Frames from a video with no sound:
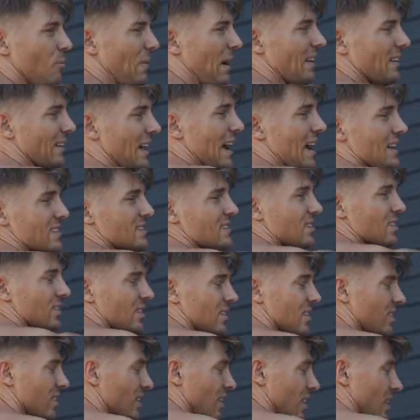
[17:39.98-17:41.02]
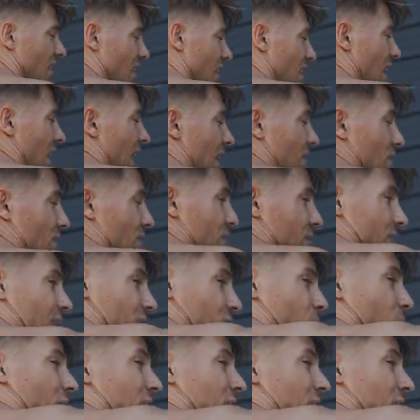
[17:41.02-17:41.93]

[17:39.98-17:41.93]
My lats. I know they're yeah.